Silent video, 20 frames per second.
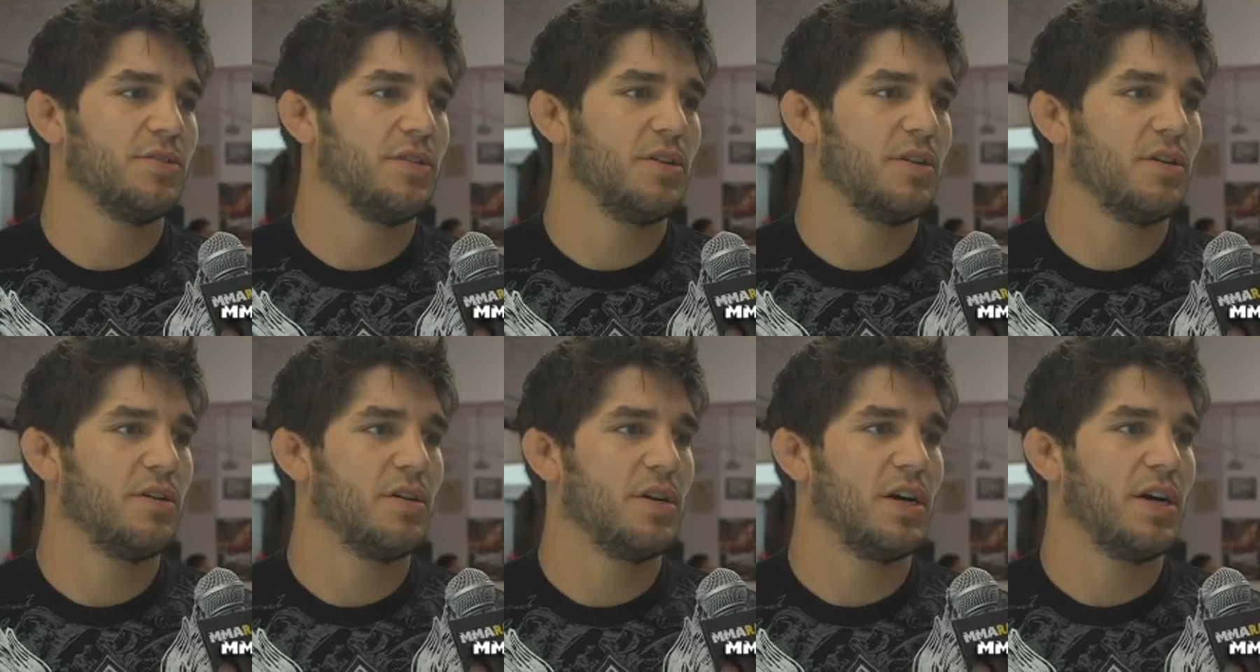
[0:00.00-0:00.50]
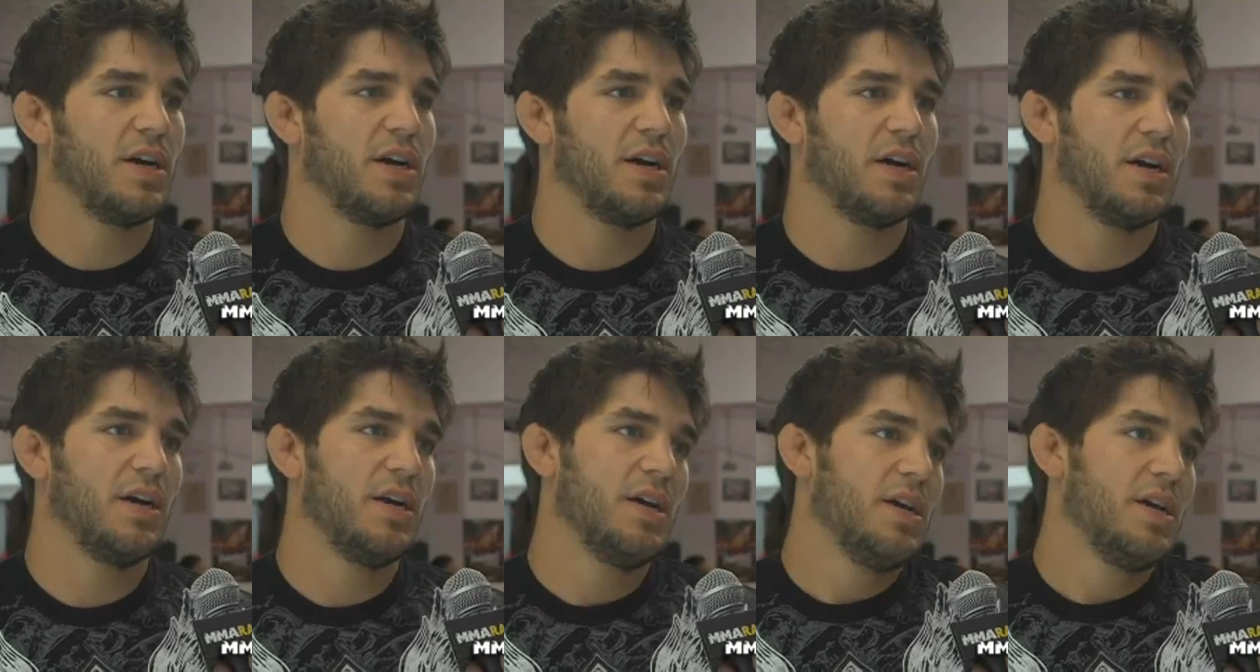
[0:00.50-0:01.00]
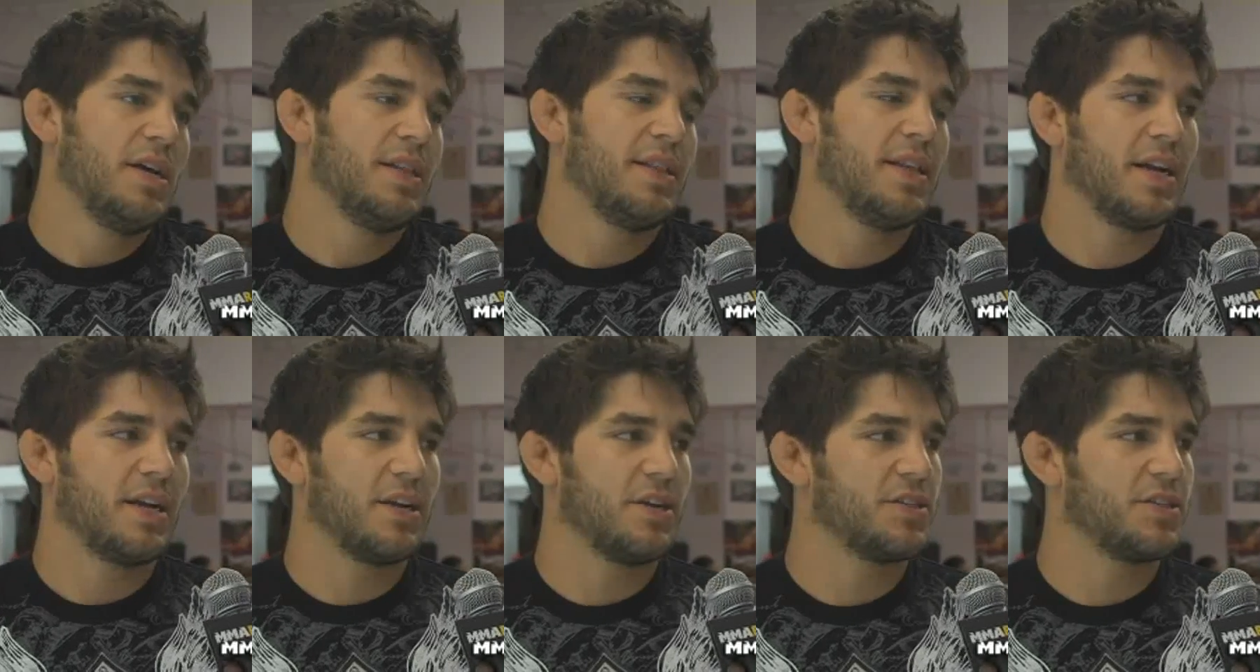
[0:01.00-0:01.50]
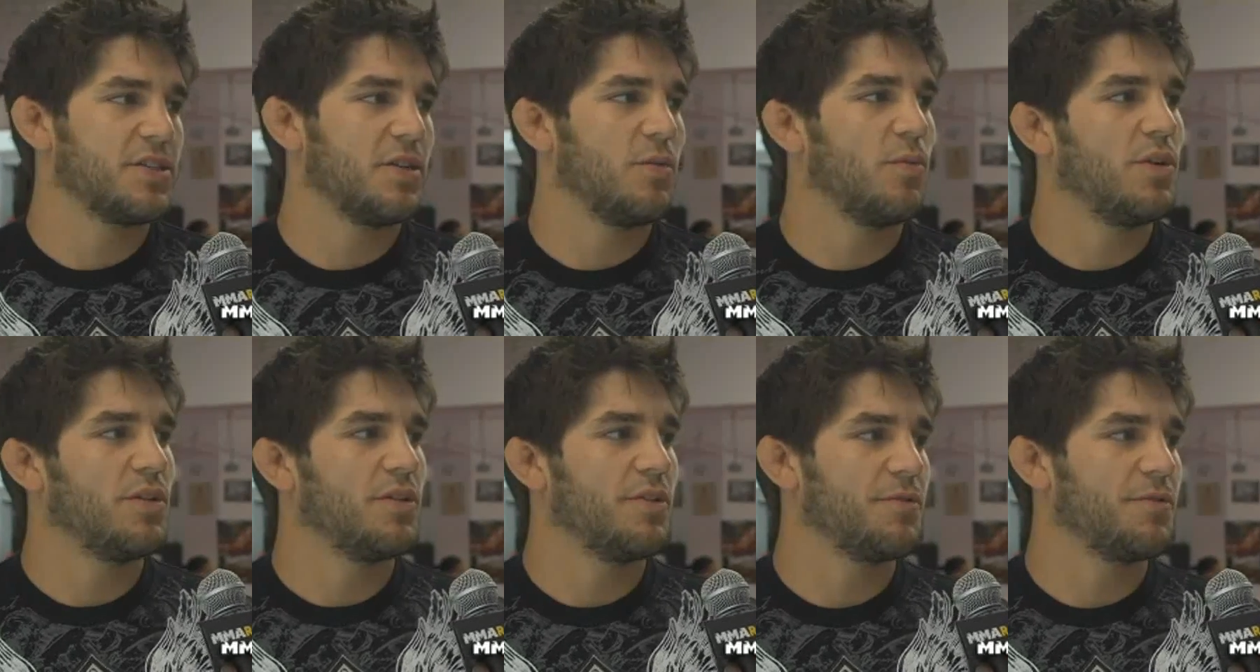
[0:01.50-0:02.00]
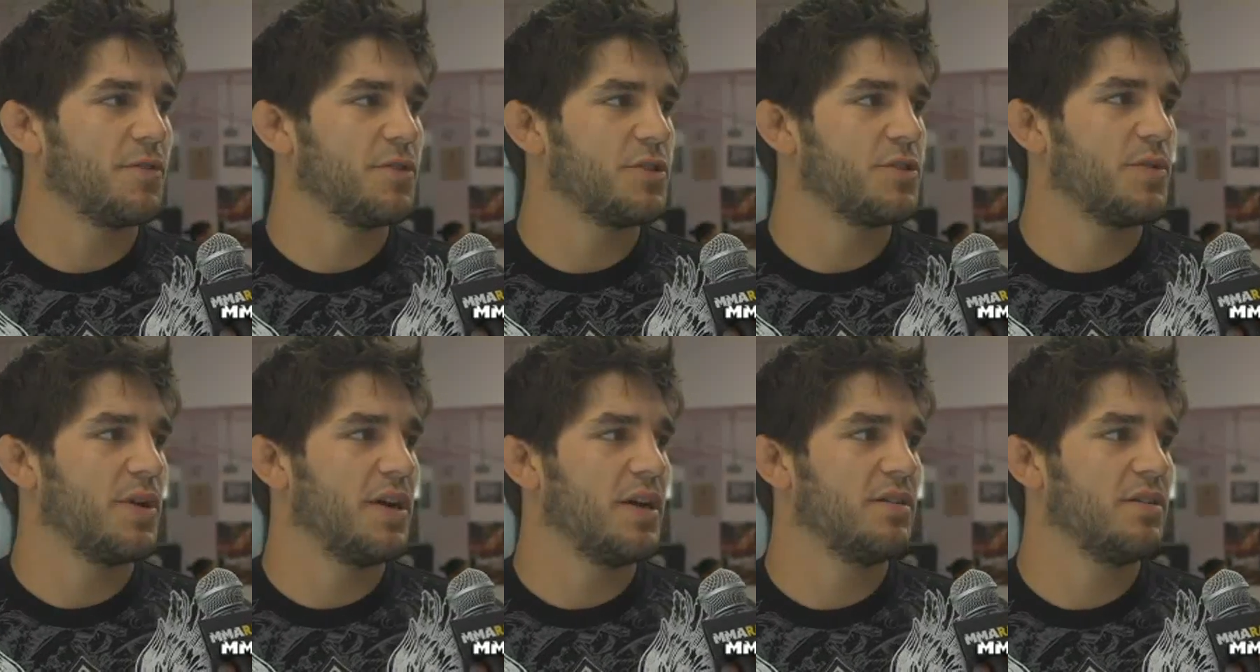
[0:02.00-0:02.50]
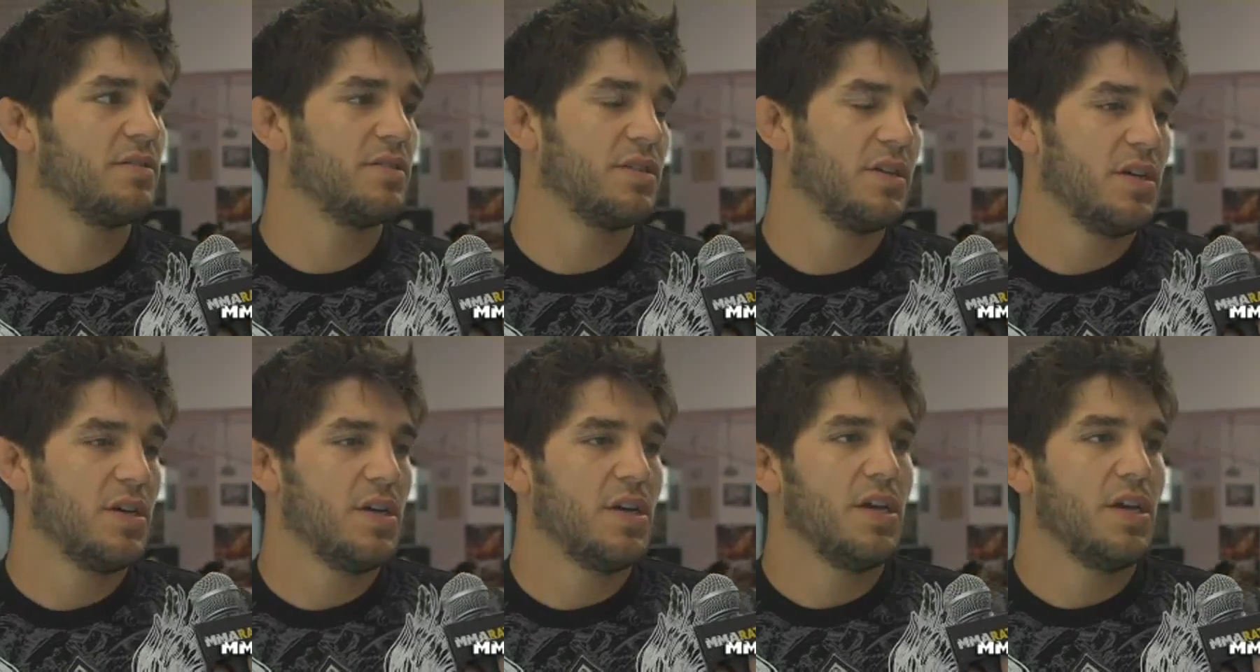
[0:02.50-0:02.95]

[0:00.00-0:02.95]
Dan Anderson won the first round.